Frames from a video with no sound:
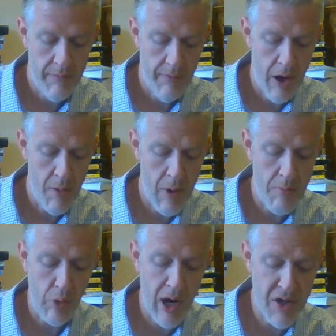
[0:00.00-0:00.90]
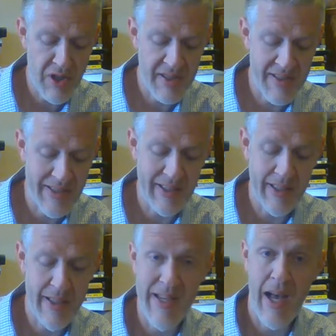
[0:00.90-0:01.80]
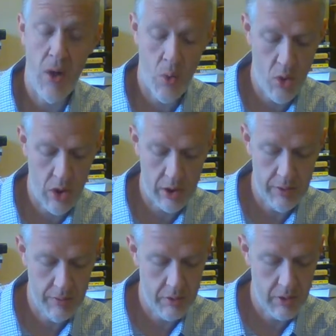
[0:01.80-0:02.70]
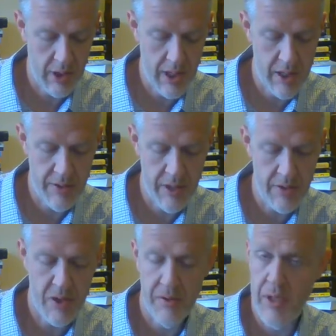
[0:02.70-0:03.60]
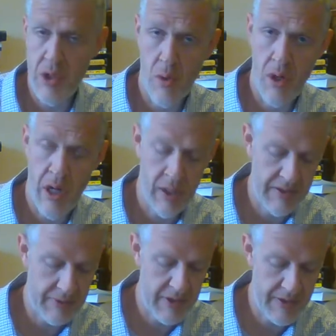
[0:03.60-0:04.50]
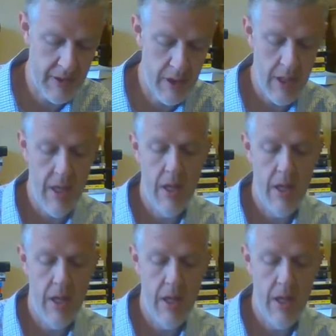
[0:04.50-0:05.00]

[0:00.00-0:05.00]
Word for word: from project syndicate dot org. And then there, the U R L is listed.